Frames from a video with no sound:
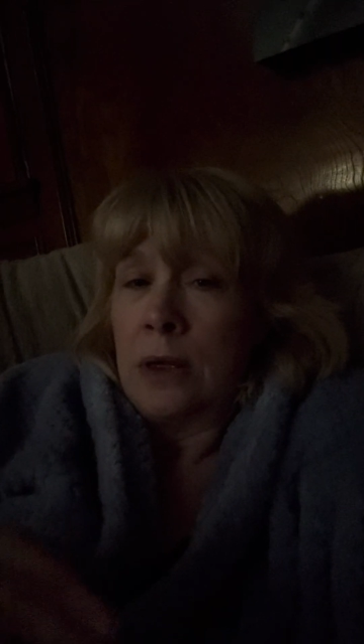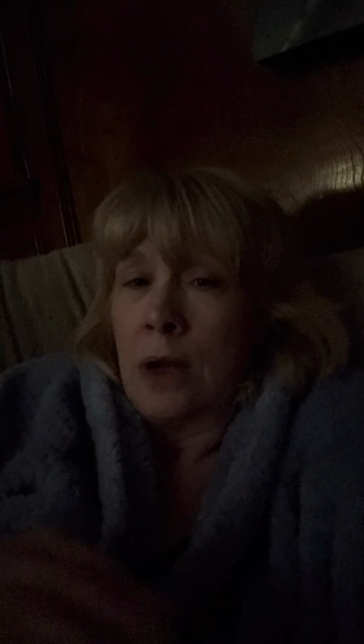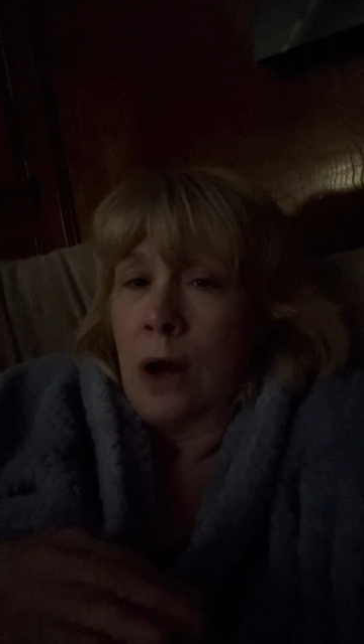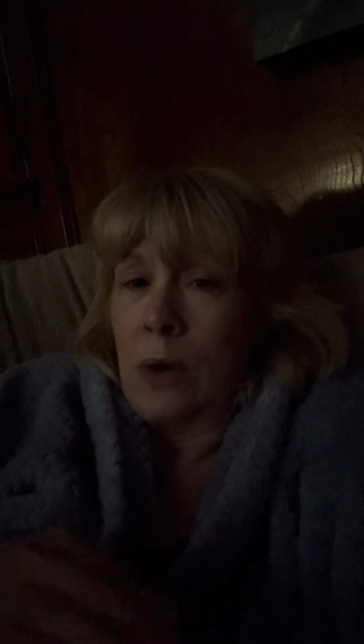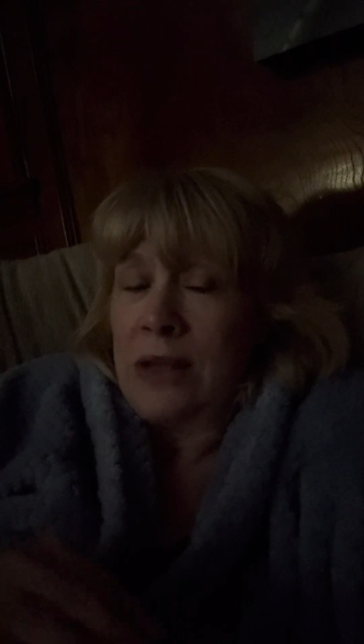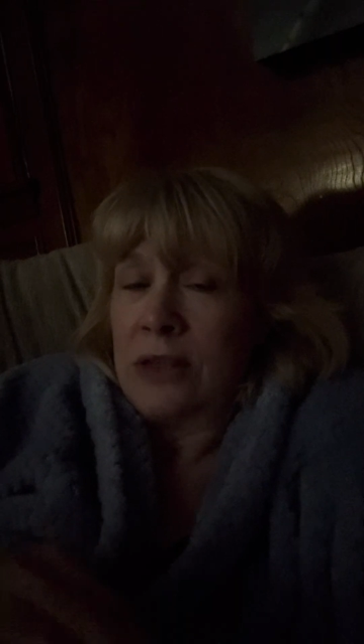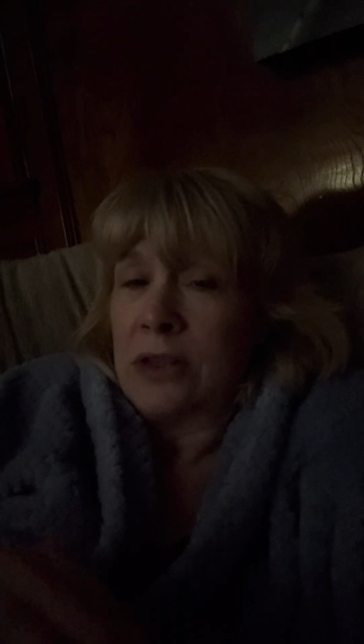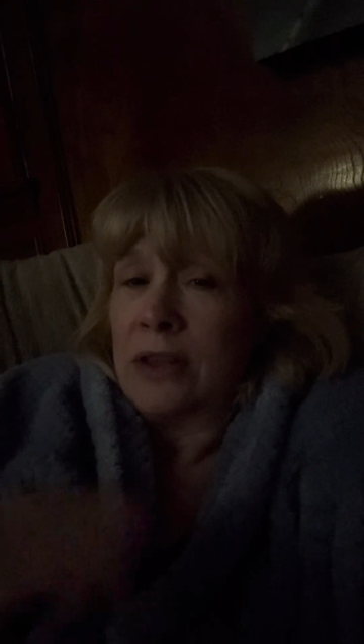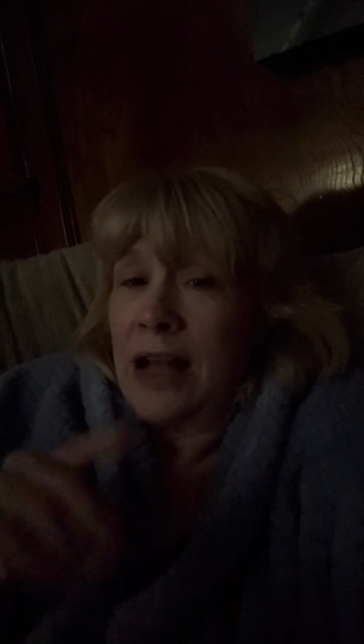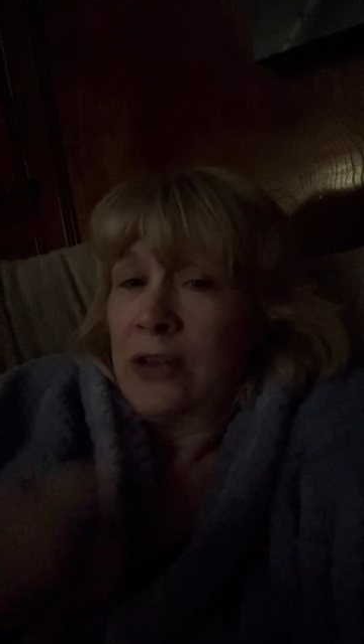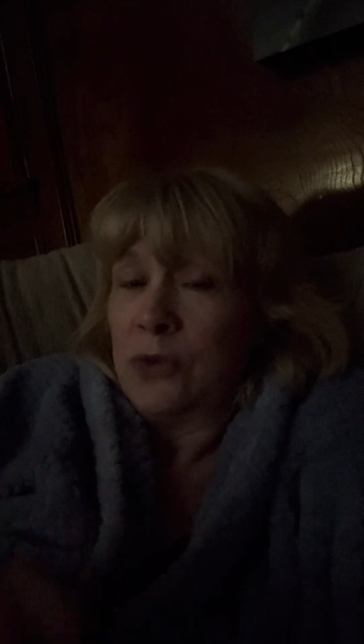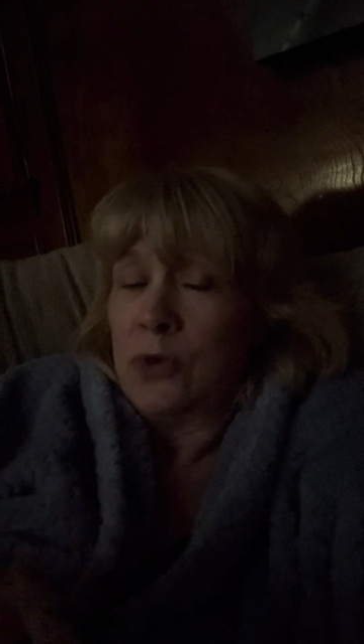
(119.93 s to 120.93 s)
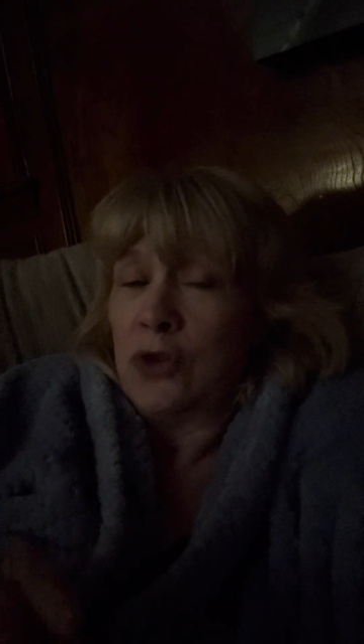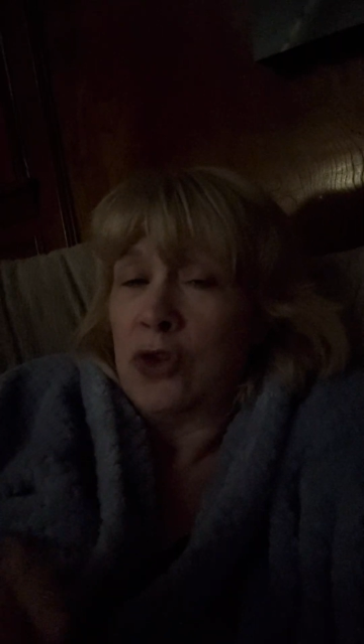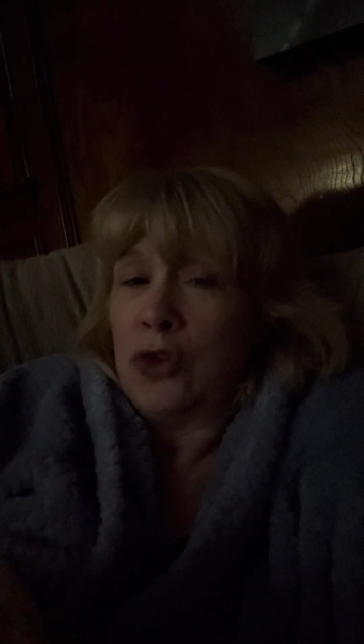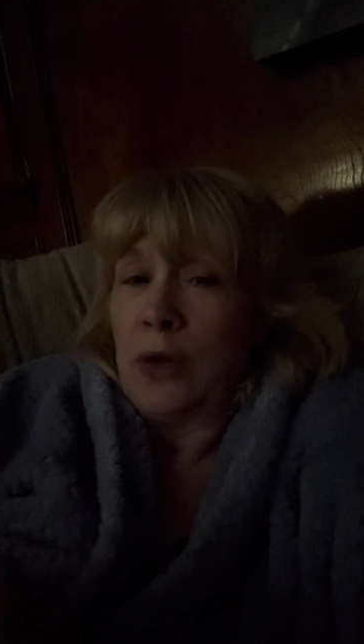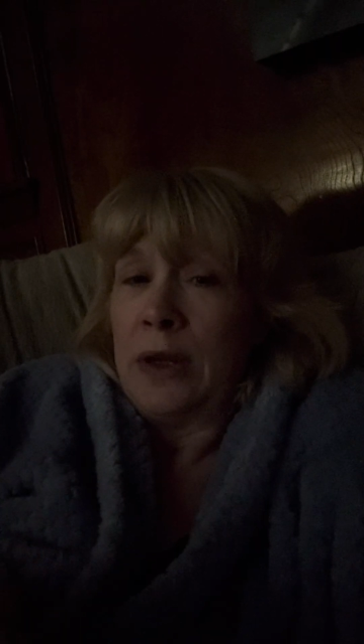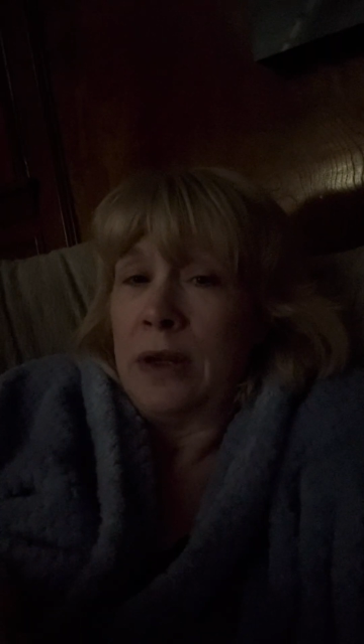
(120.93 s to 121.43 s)
All right, so that's what you're
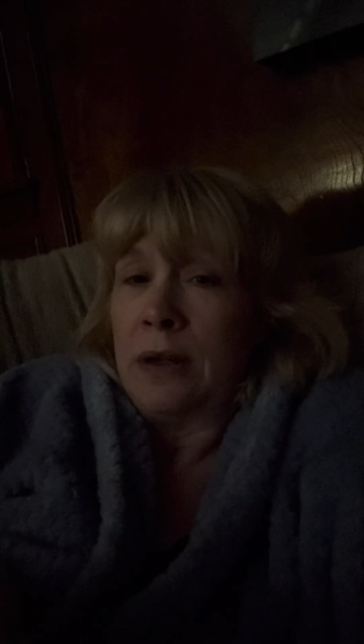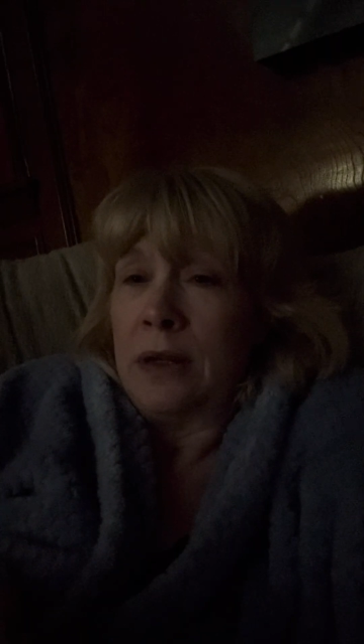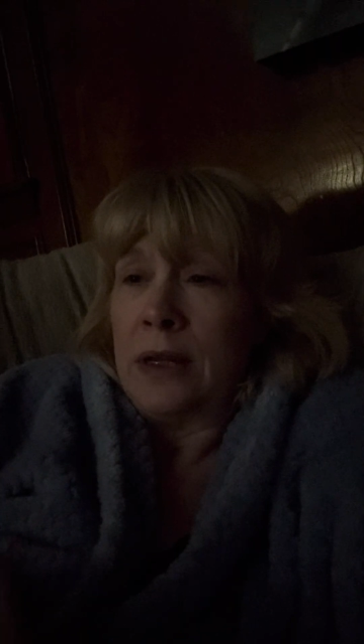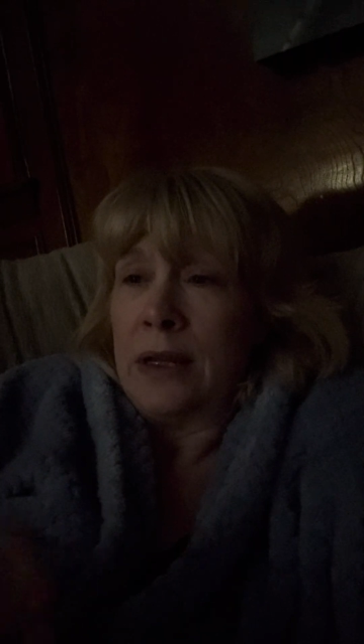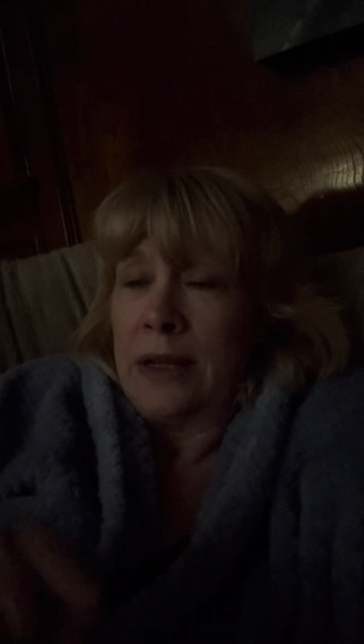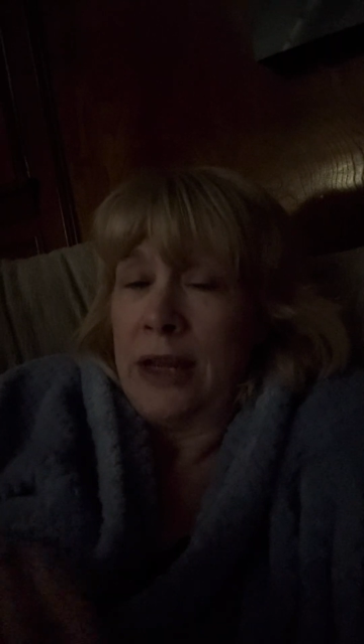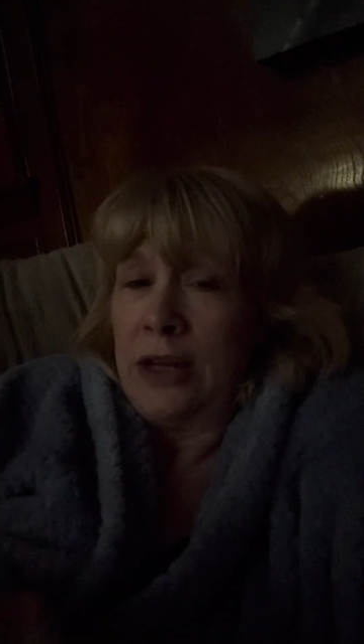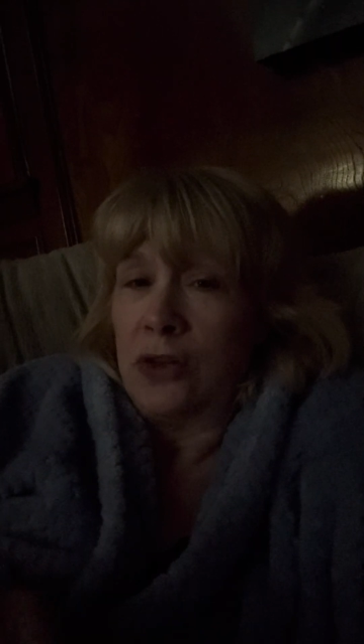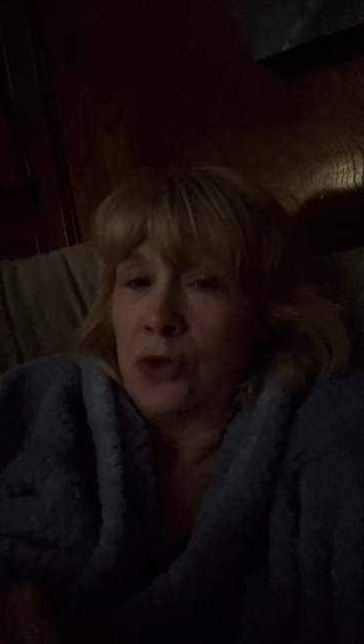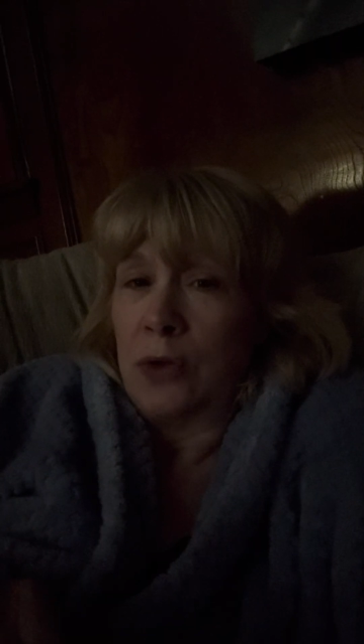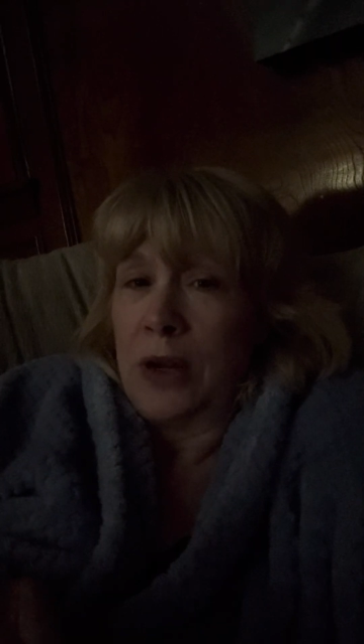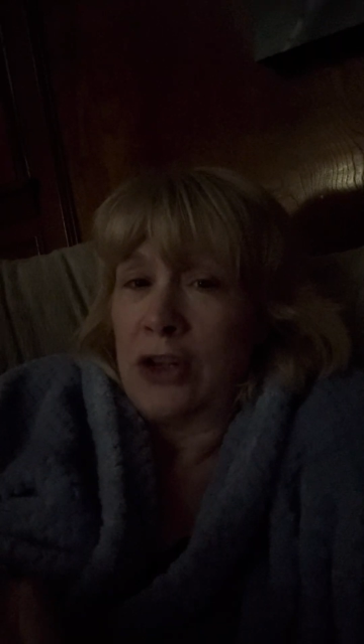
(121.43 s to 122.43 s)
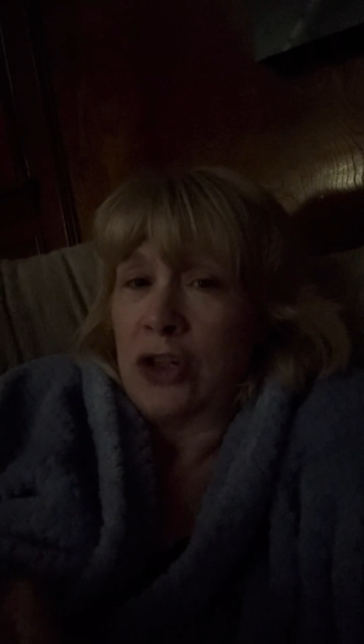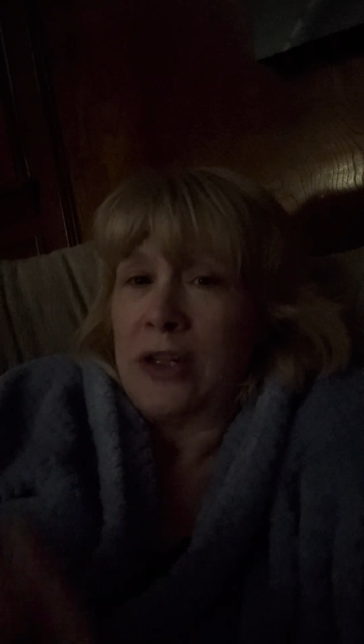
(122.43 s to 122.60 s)
doing in age regression